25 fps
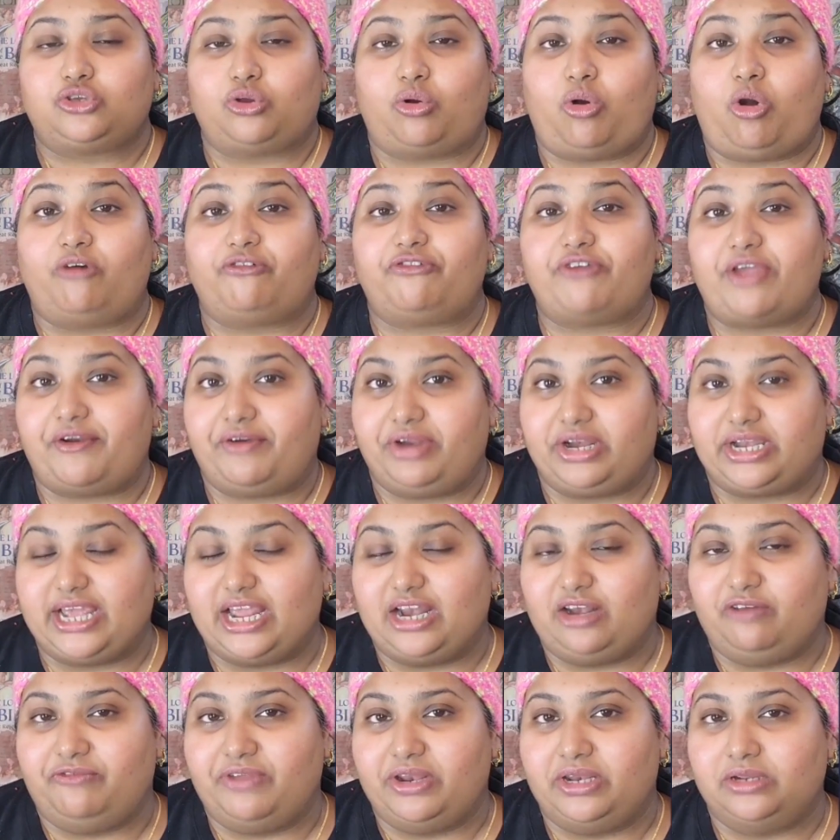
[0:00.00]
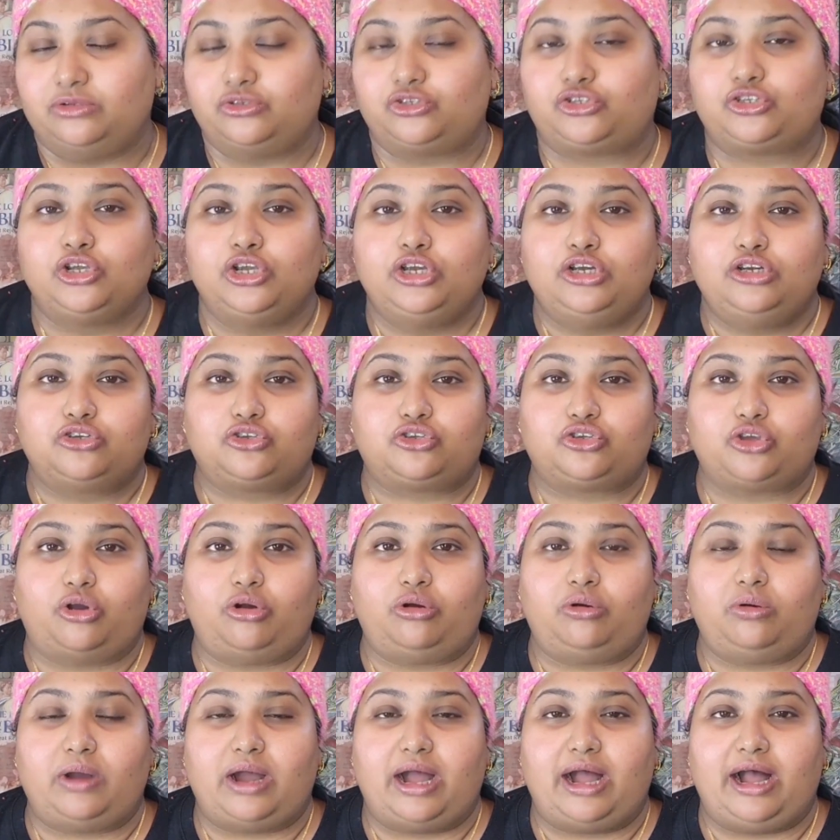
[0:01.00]
so or fairy tale villains.
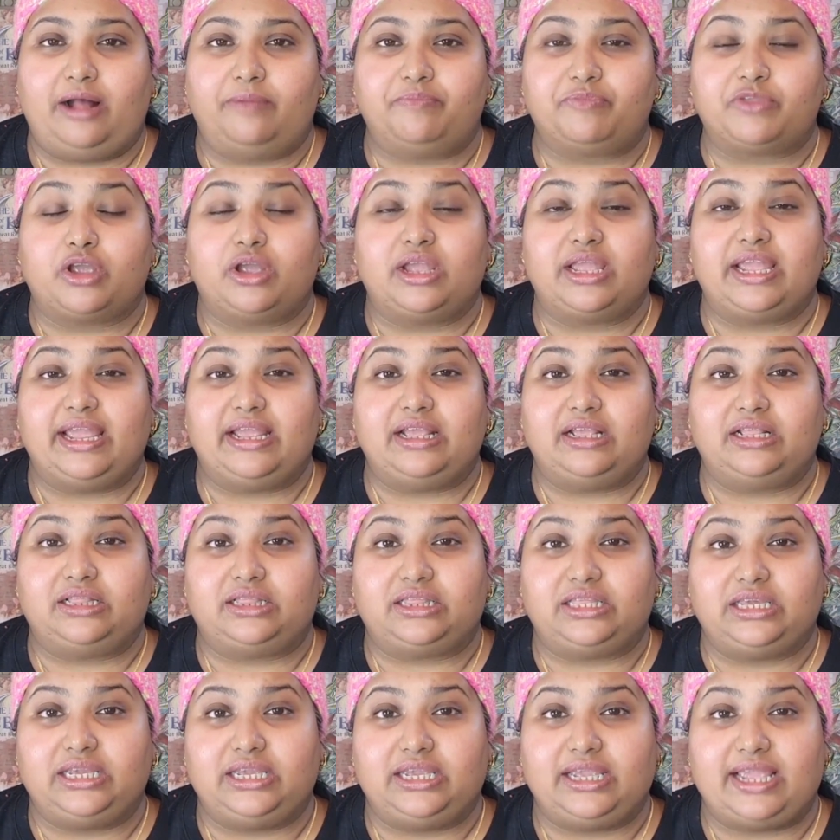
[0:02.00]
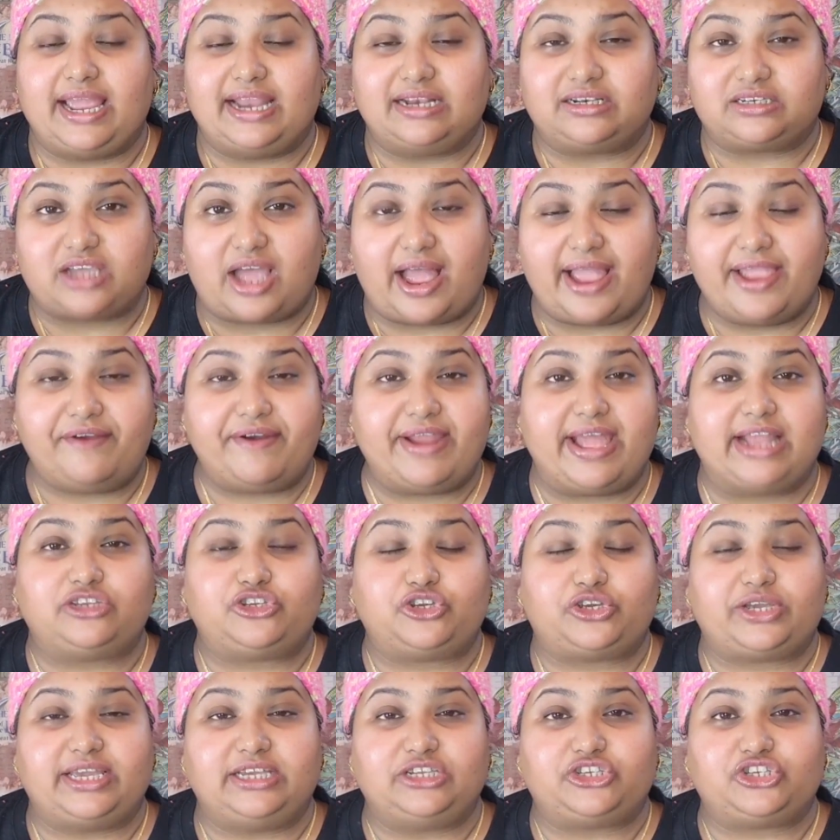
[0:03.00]
So the entire
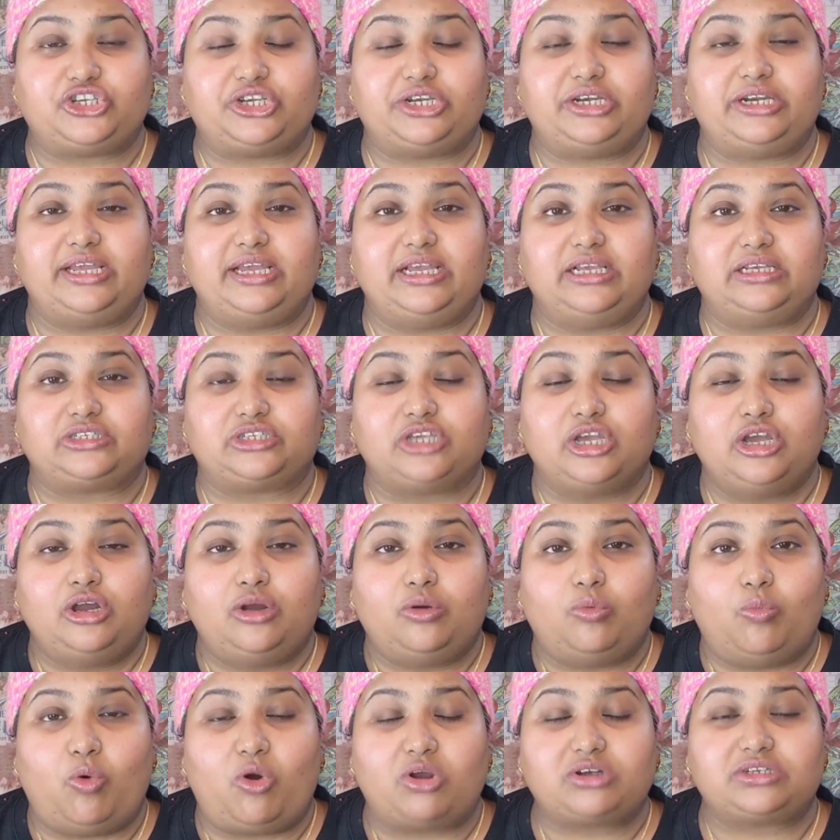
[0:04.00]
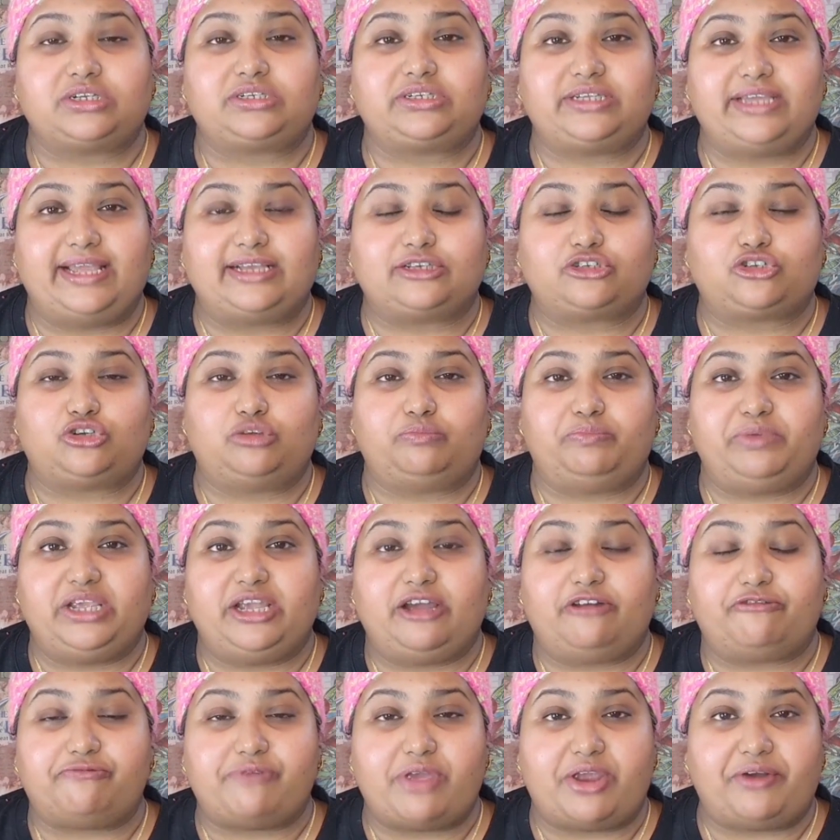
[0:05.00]
education is what it takes to
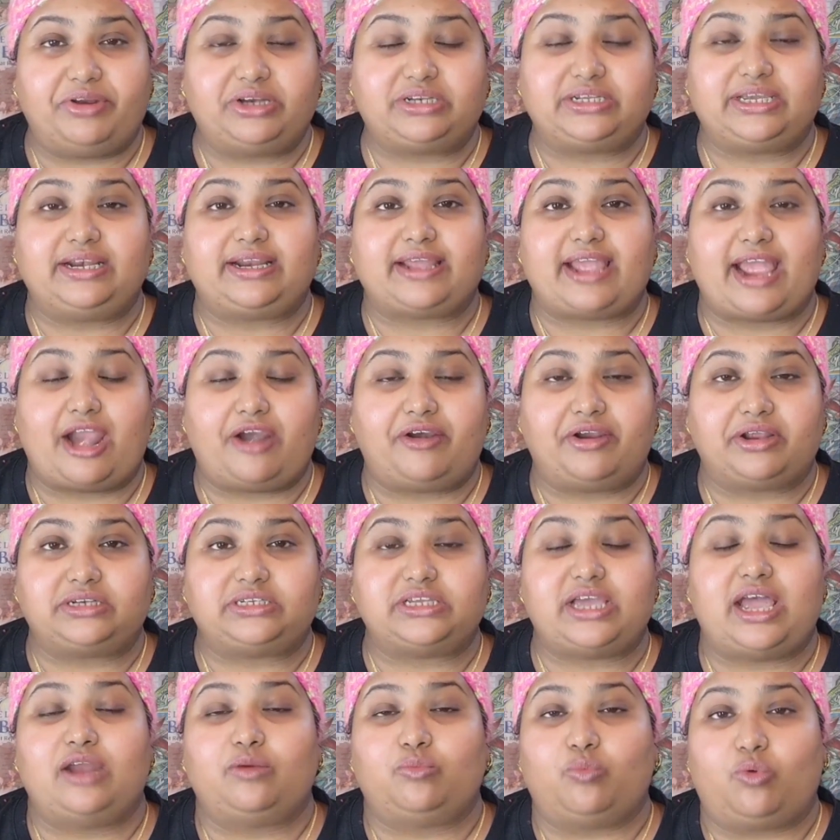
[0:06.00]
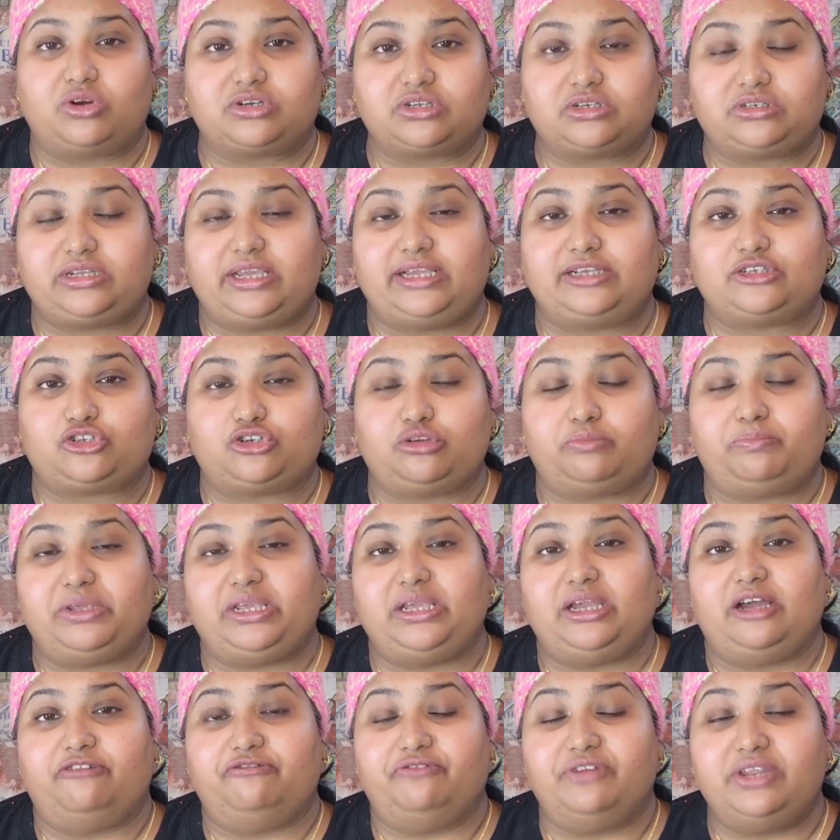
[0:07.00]
be a fairy tale character and what it takes to
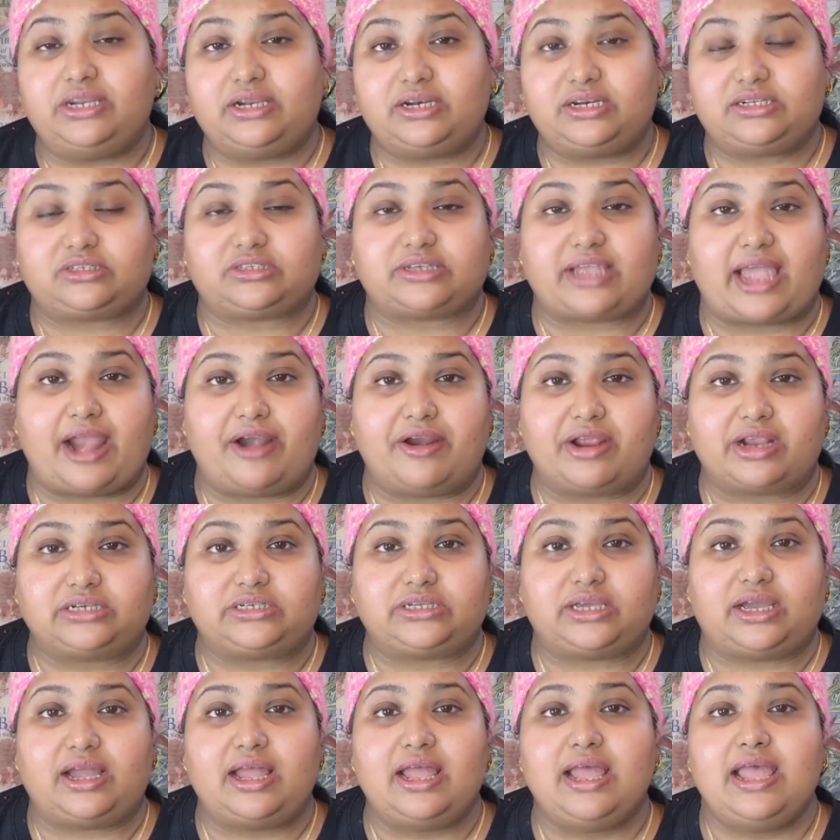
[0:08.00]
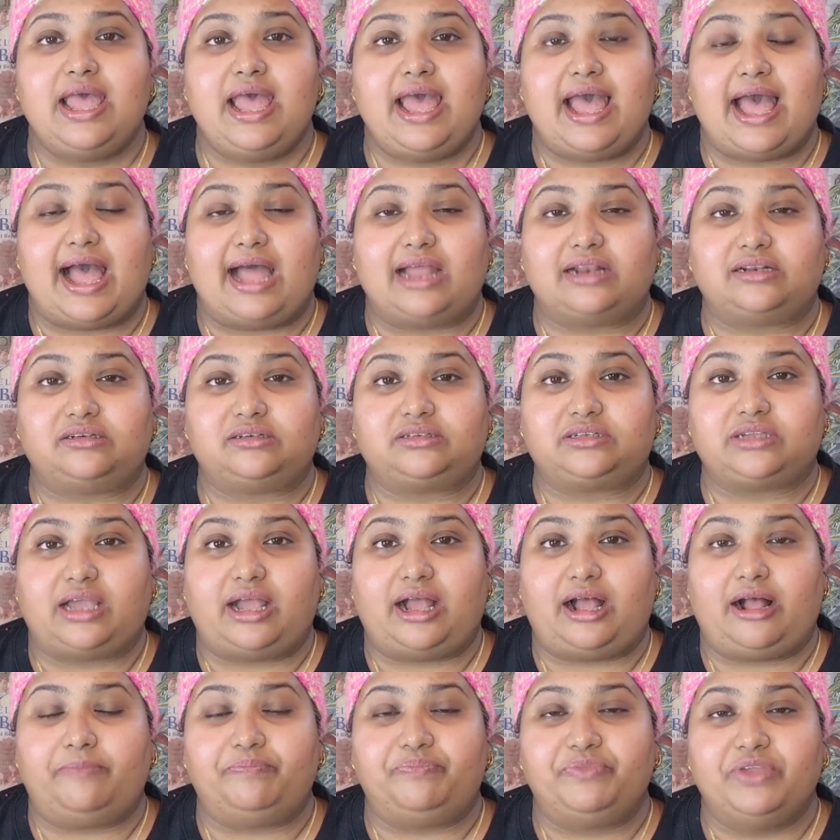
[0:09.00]
be a villainous character,
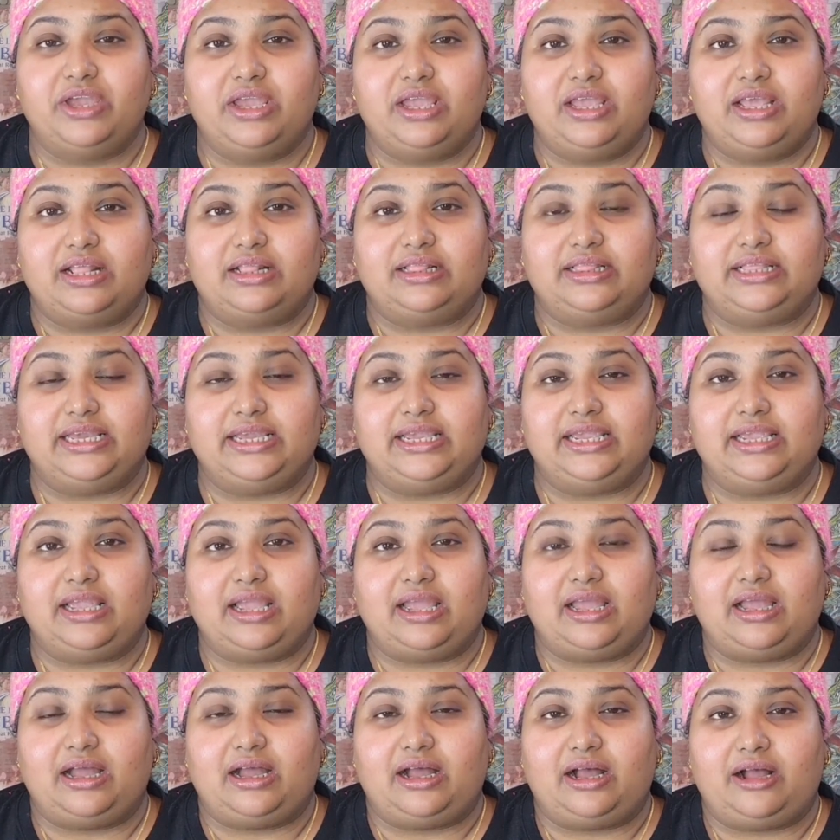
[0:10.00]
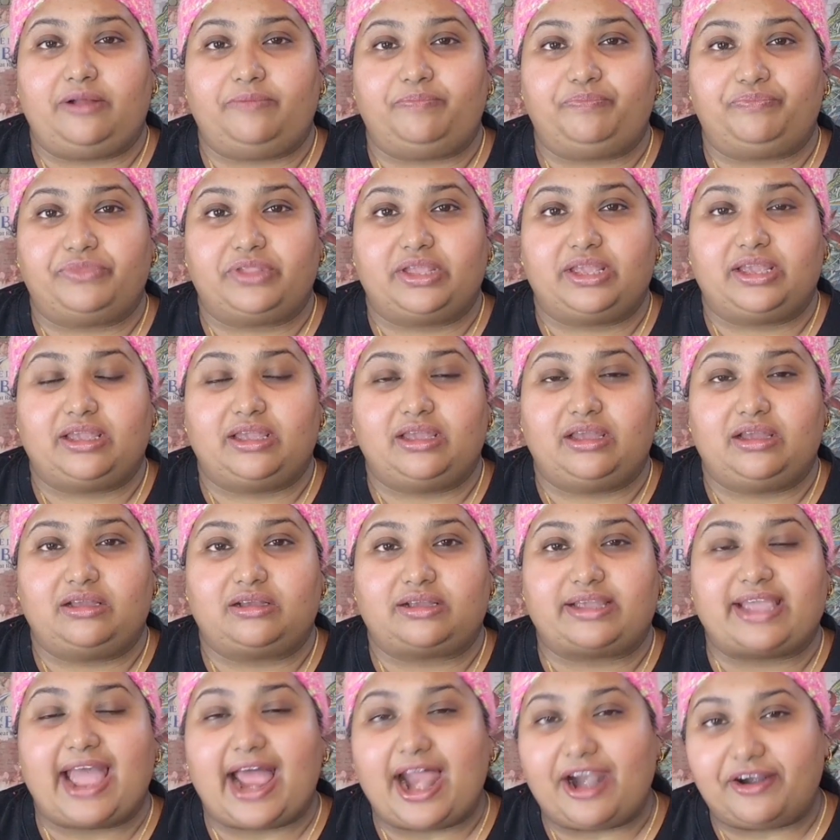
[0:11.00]
and the
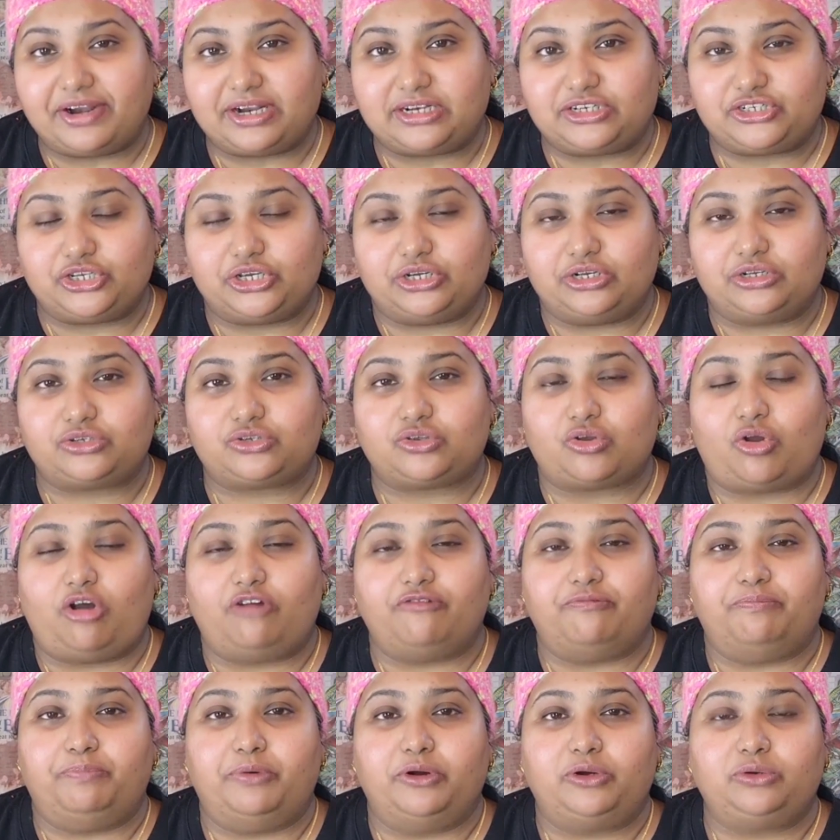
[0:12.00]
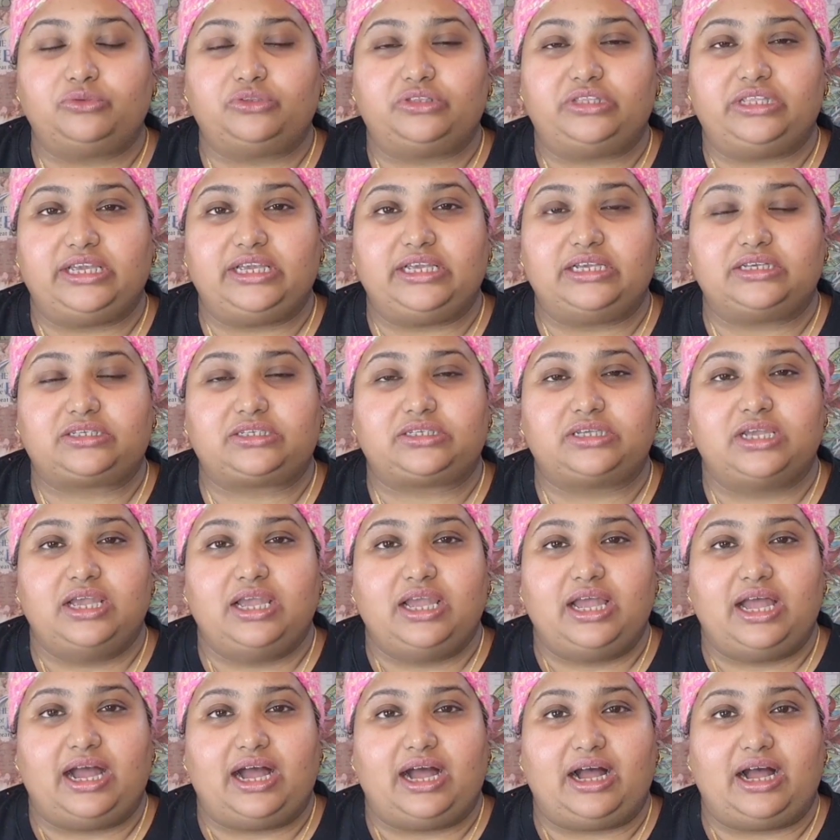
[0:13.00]
characters of both these